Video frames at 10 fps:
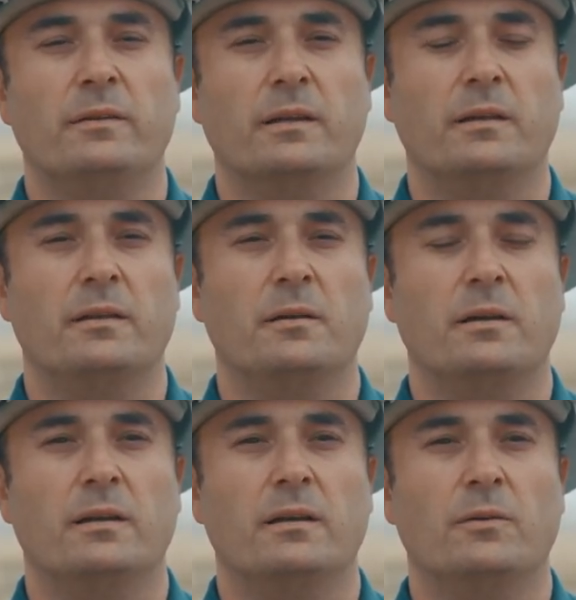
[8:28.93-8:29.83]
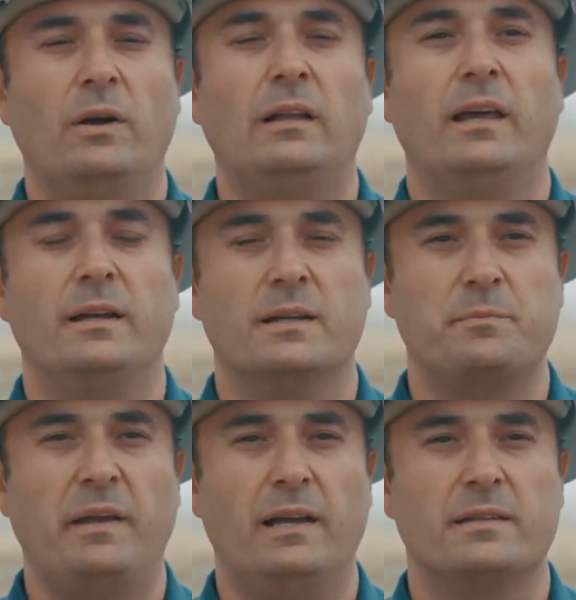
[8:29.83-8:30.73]
the wellhead
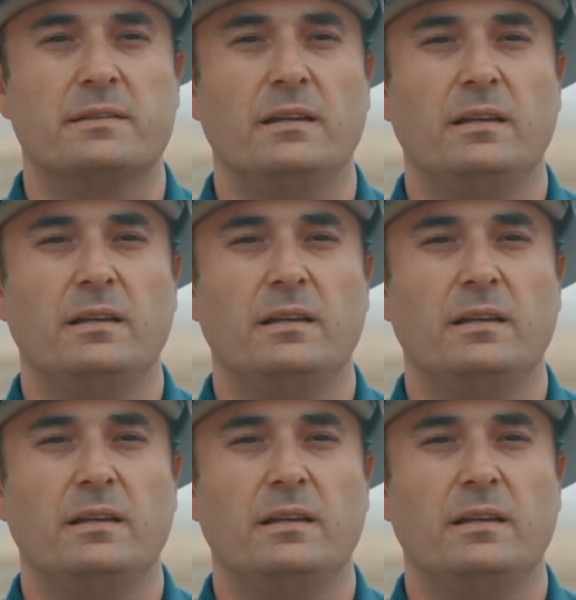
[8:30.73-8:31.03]
expands,